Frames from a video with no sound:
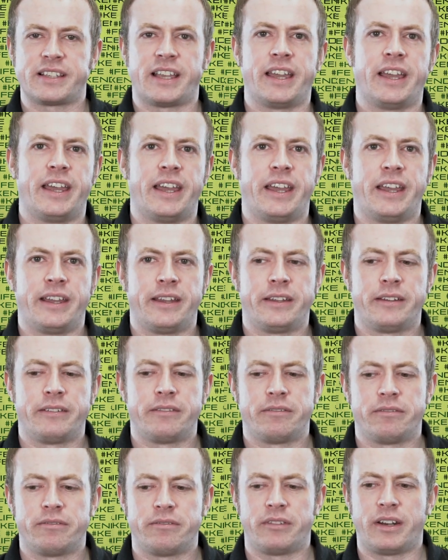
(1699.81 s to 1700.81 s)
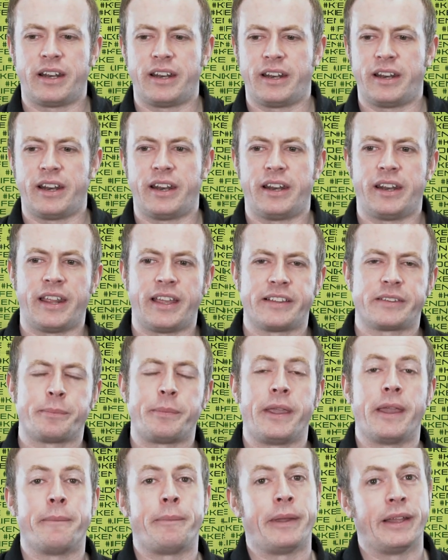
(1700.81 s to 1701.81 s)
uh, let's
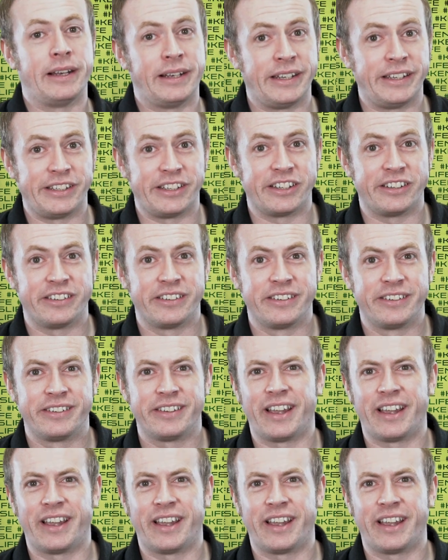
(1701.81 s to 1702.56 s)
be a bit lenient.